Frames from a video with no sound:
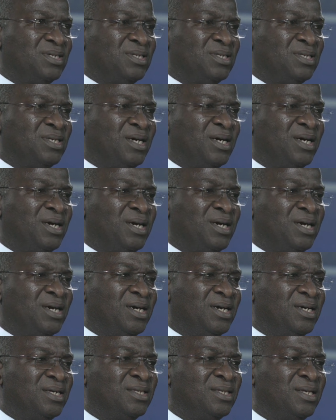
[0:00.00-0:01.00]
there
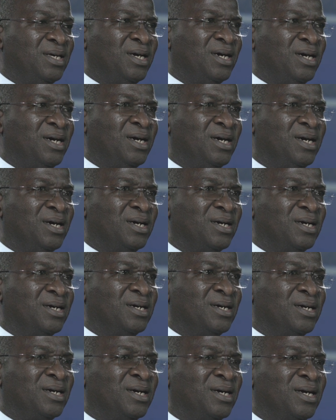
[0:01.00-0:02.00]
are
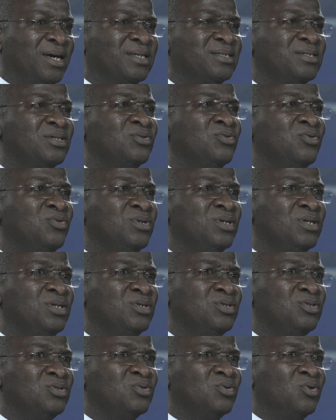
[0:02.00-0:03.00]

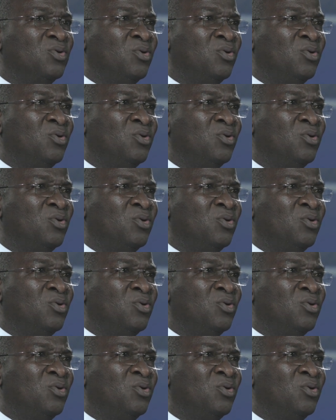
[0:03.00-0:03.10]
categories